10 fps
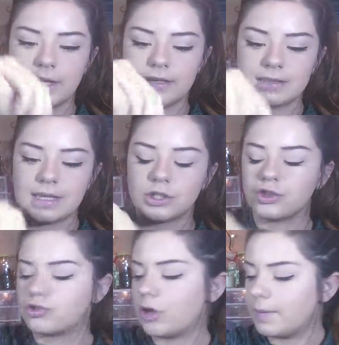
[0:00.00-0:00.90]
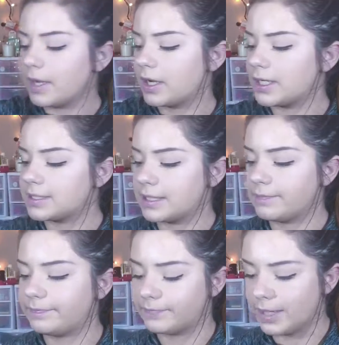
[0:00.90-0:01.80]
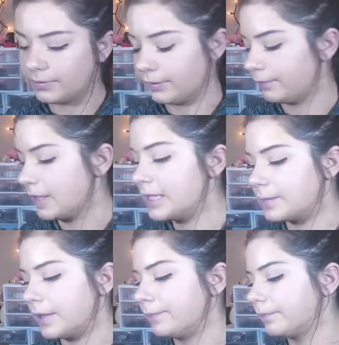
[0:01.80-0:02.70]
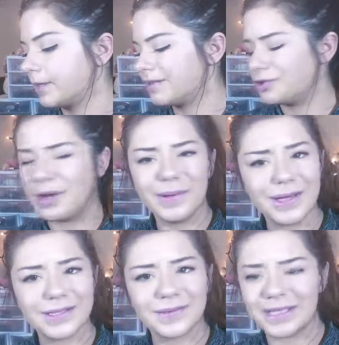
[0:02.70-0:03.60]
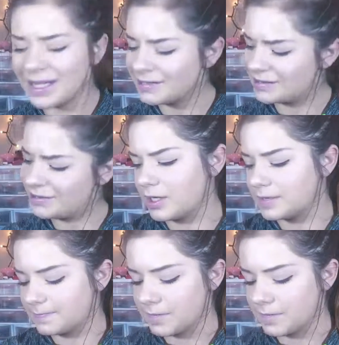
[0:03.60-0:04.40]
And it's, like, strawberries and, I don't know. It's weird. Strawberries? Did I seriously?